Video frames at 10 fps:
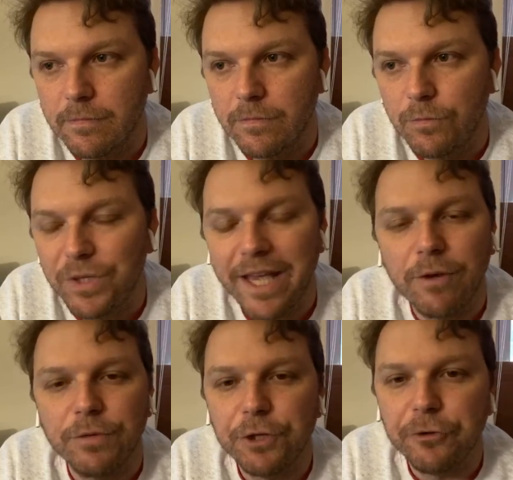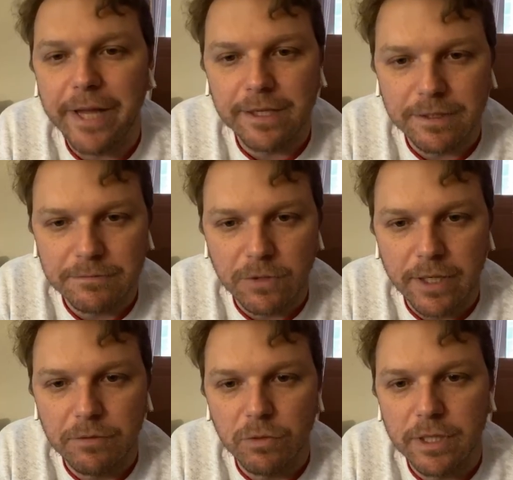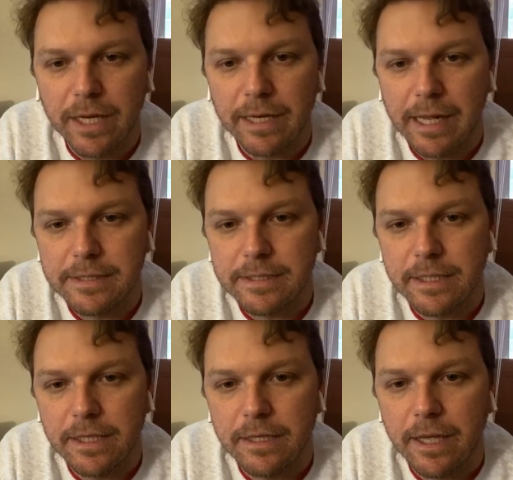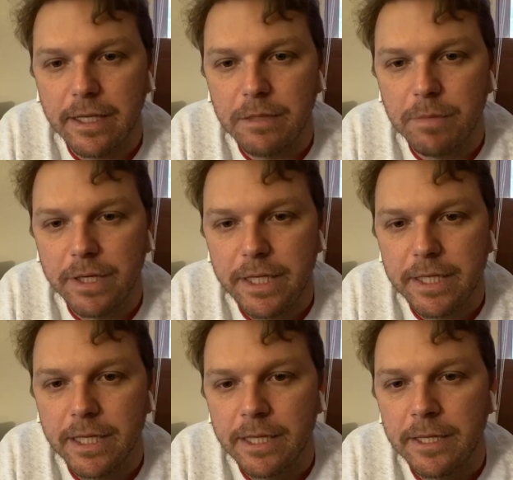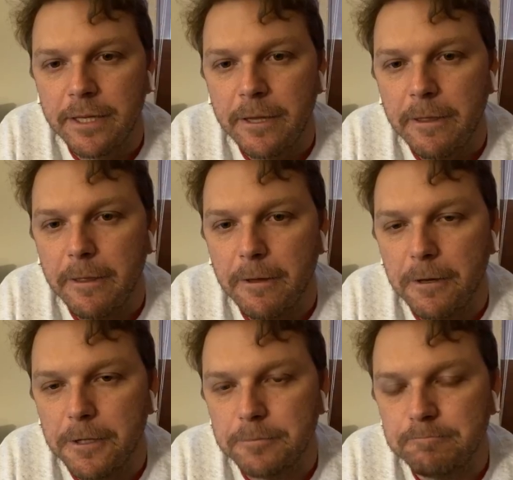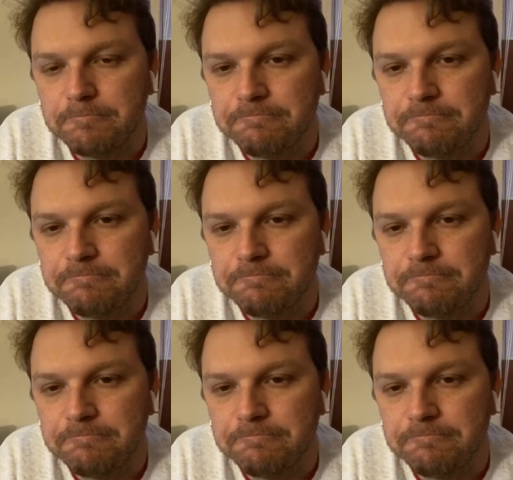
we can't recreate it, right? We're not asking anybody, not